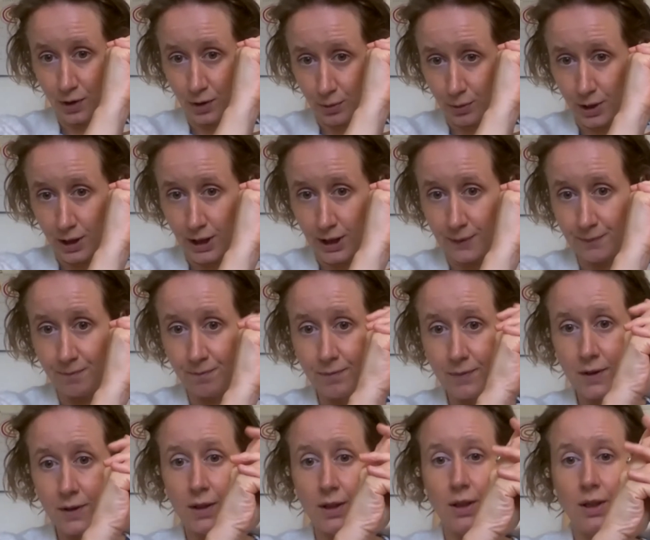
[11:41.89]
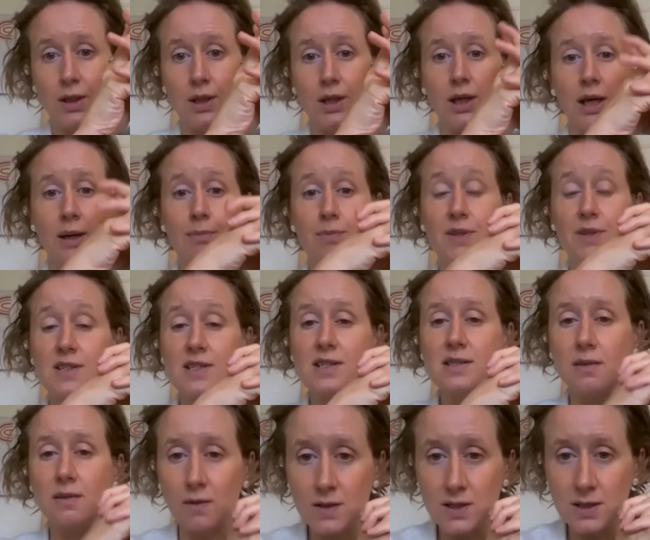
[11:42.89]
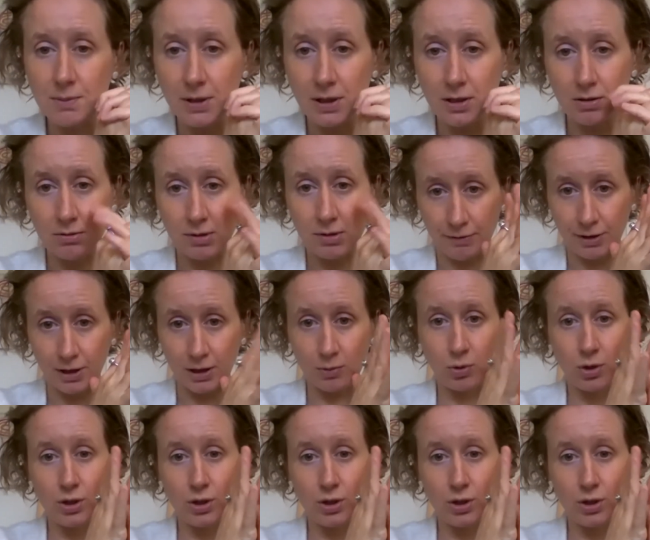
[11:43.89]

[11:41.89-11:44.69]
Okay. This sounds a bit horrific.